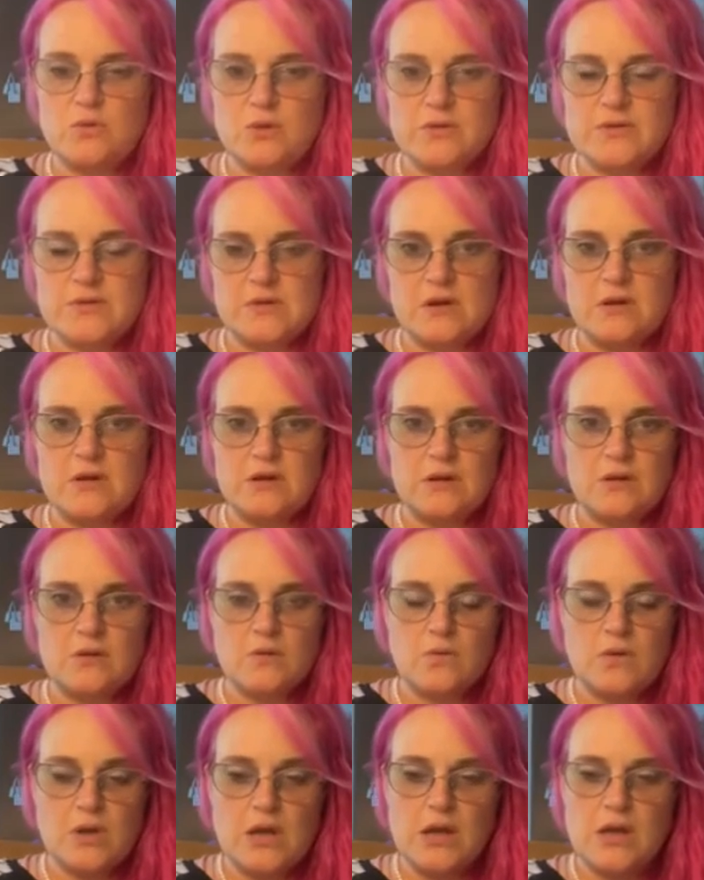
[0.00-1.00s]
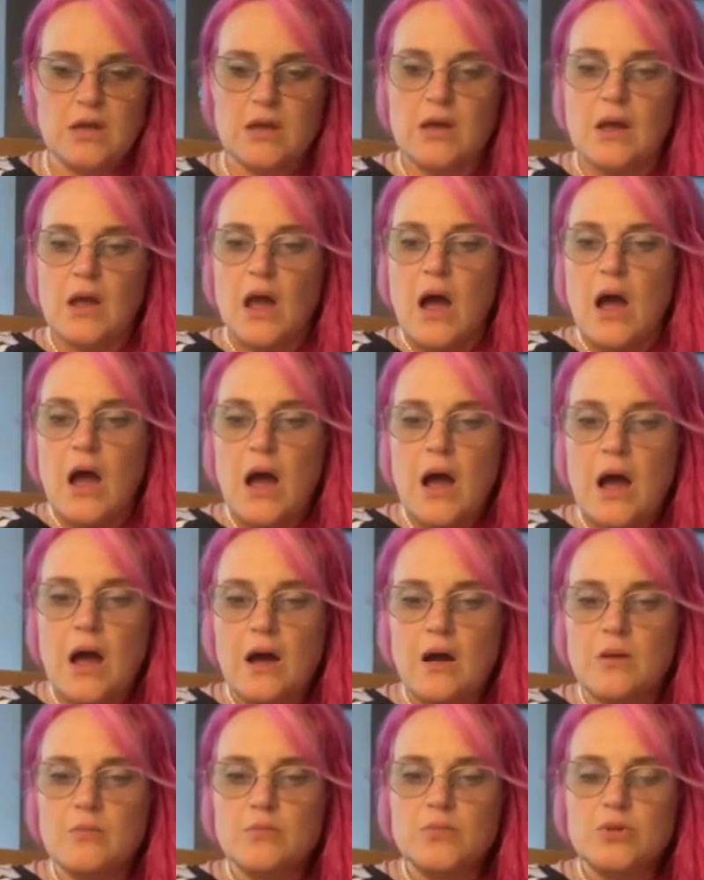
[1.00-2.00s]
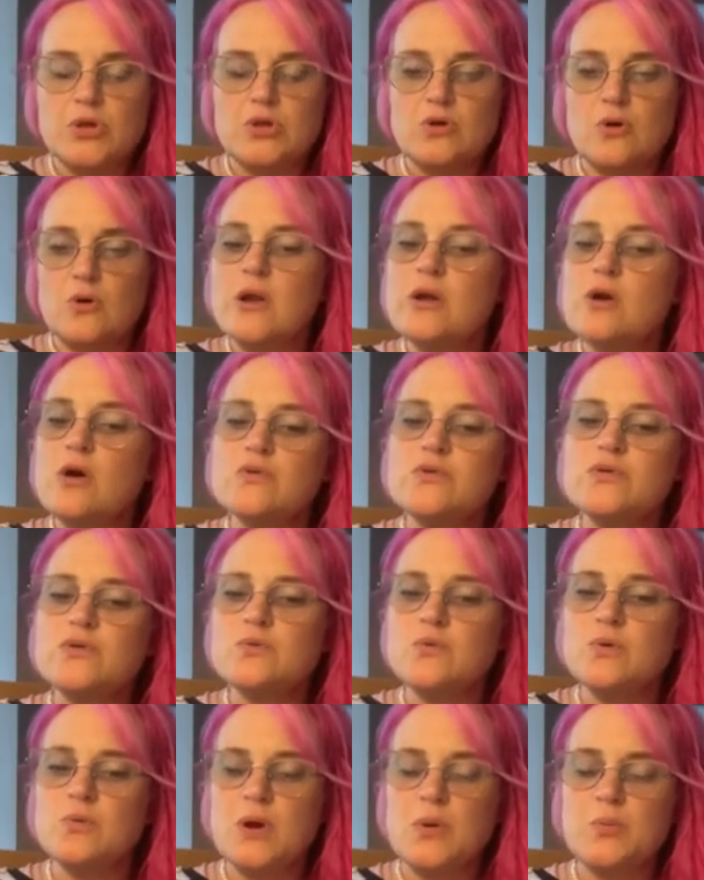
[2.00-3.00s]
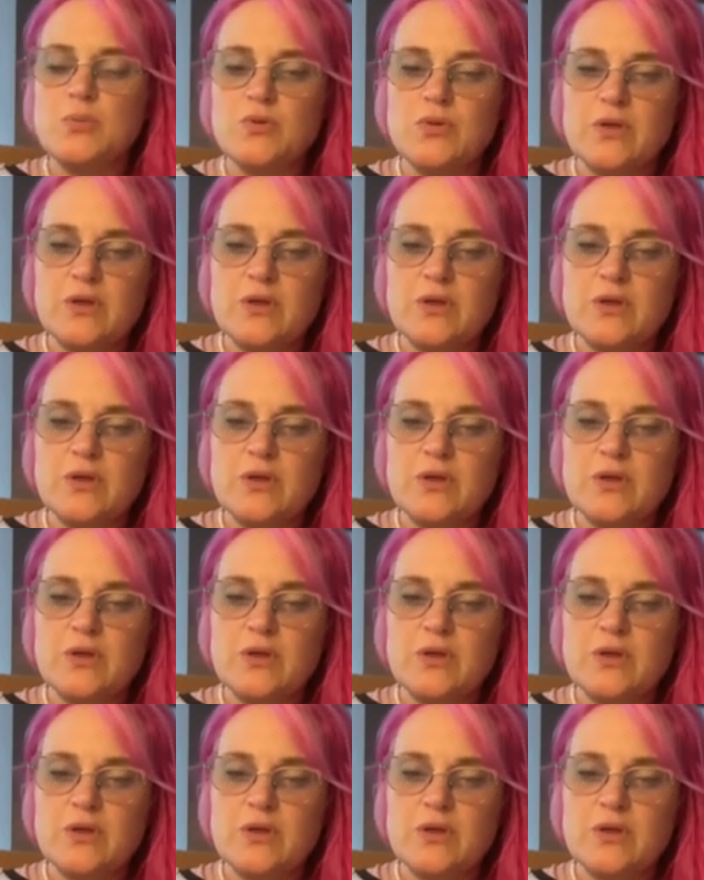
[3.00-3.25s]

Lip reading: are sending, okay? And also remember,